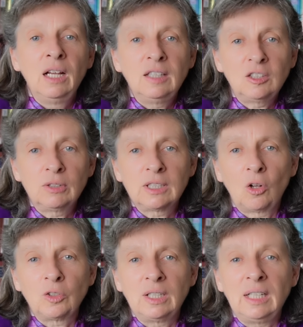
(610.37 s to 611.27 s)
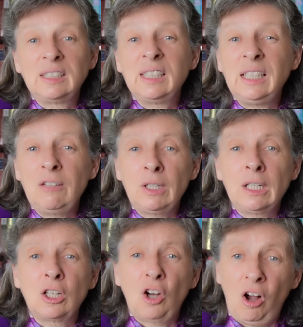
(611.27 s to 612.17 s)
This resulted in
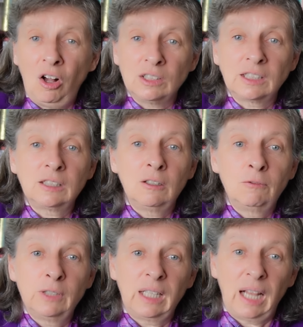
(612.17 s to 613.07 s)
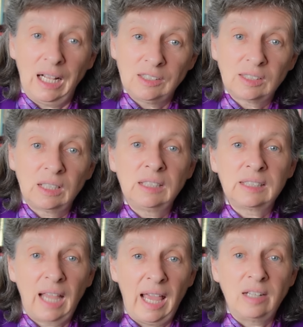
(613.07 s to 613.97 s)
significant costs for the councillors,
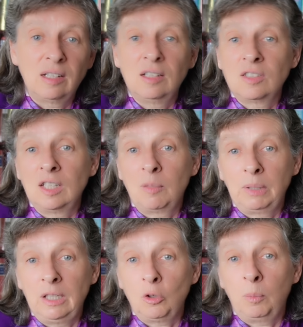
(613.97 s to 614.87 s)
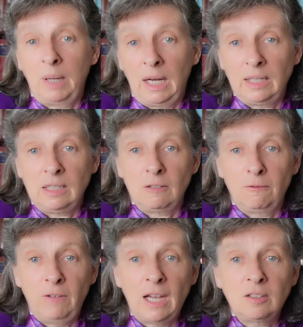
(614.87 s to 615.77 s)
candidates and the political parties
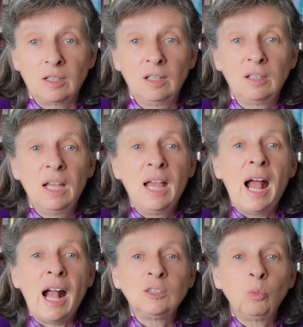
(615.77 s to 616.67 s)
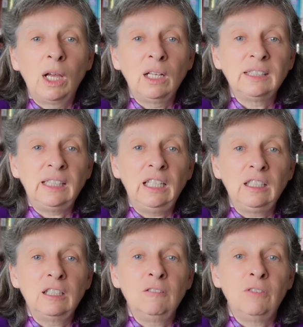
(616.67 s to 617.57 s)
affected, as well as the
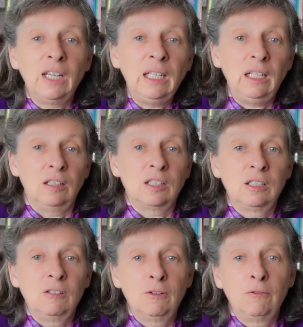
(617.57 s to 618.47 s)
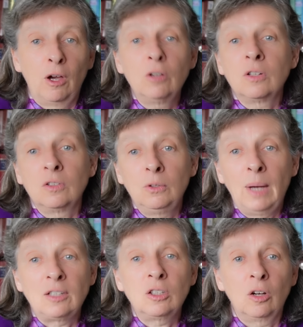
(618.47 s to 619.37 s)
inconvenience for voters who
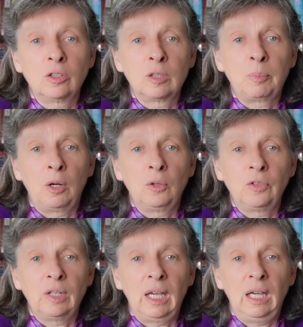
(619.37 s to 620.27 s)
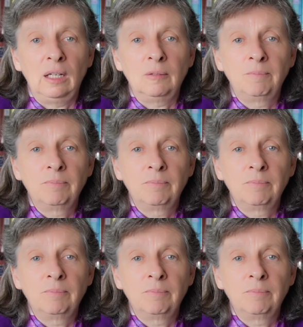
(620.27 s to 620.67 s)
had to go to the polls again.